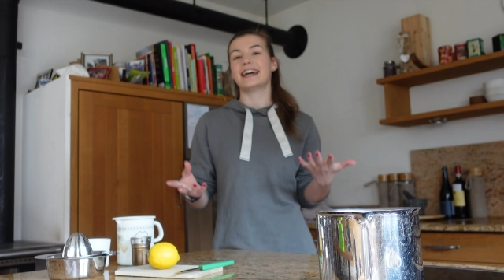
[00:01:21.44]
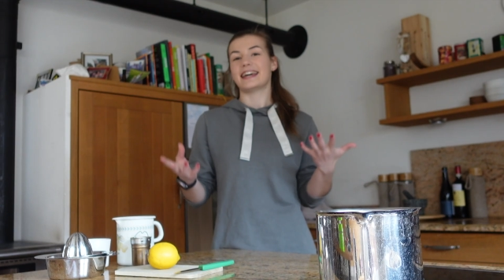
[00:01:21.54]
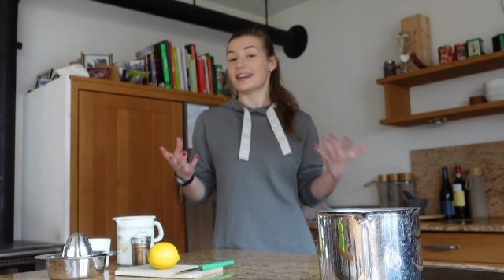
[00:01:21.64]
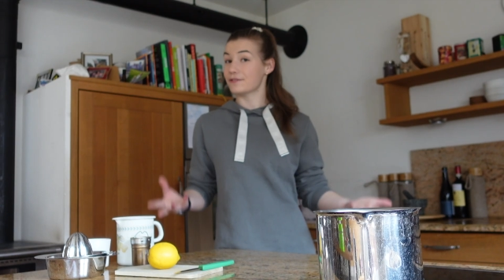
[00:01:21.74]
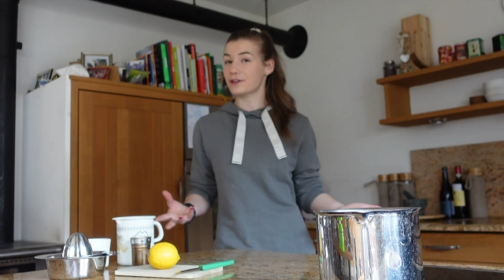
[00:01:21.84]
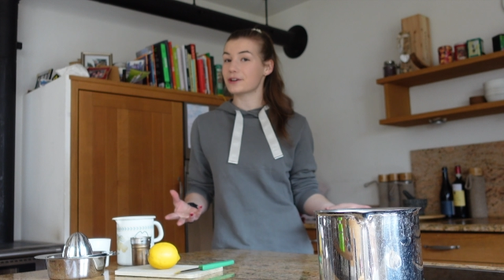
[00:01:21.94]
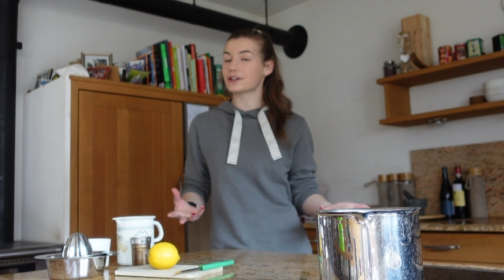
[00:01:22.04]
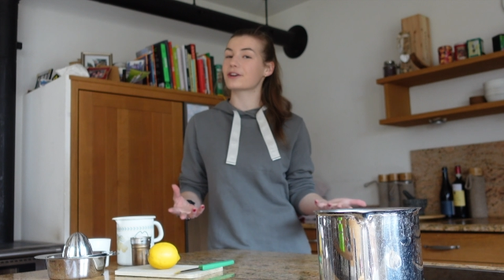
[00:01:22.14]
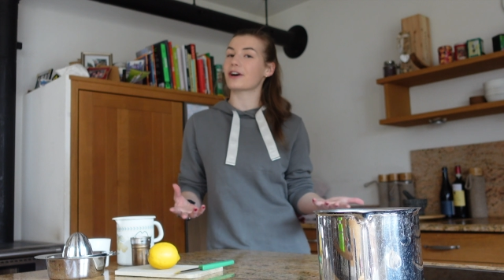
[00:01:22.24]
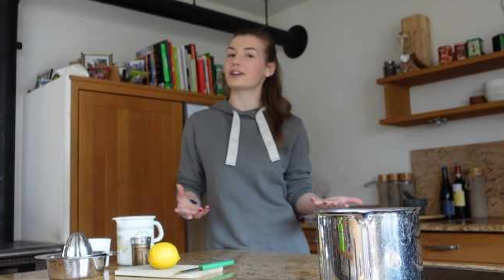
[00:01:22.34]
If
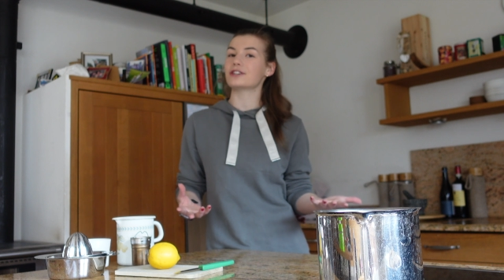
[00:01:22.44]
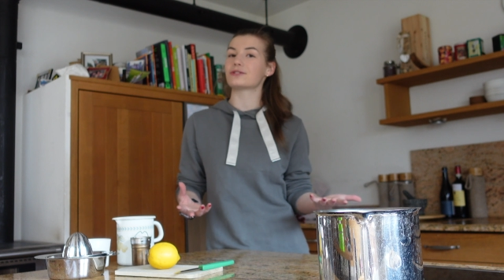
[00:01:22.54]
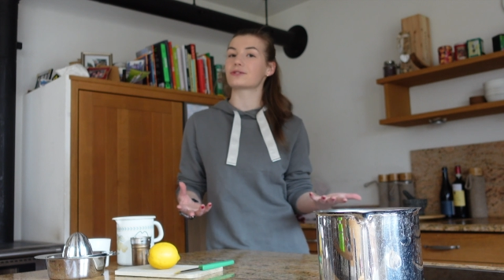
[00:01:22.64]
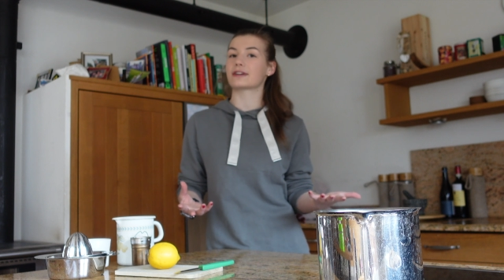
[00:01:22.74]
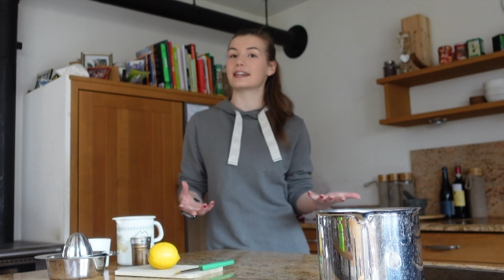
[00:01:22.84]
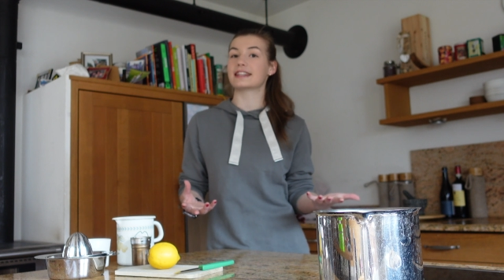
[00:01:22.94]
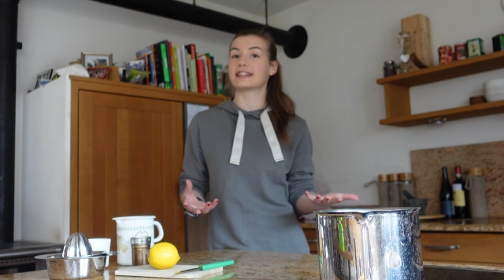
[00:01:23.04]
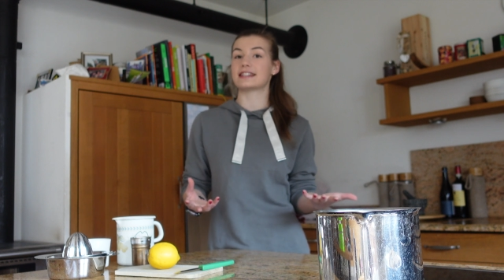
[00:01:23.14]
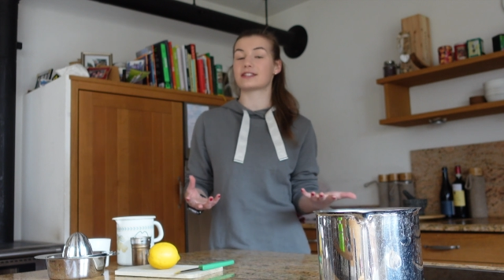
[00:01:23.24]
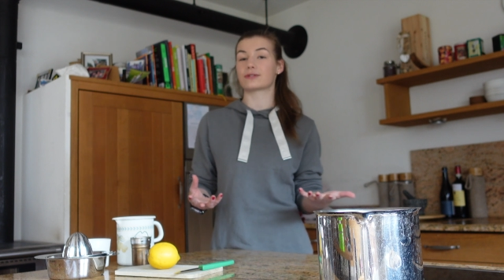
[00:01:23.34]
you're going to drink
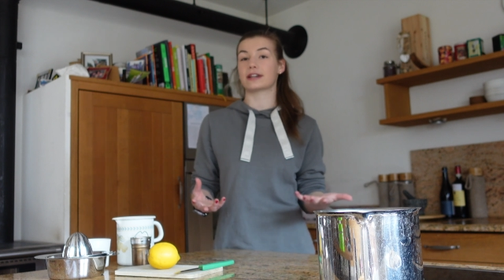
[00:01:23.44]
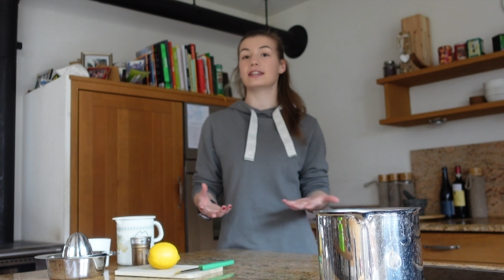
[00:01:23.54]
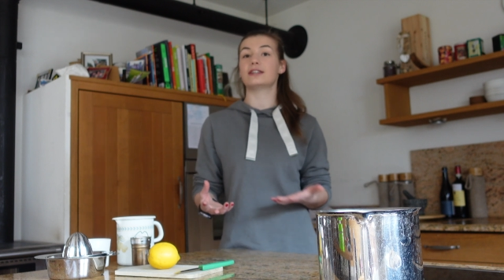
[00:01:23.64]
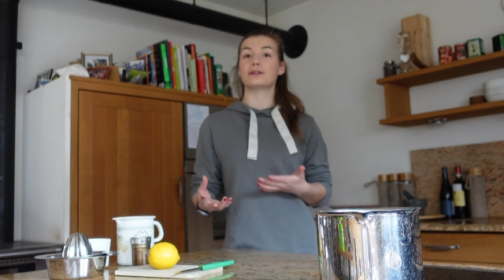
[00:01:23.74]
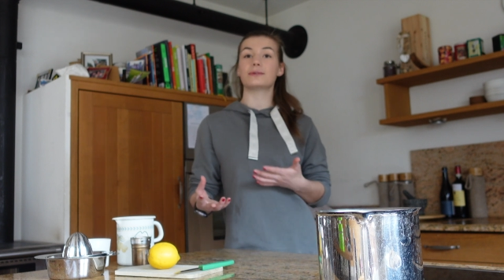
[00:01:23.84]
this drink,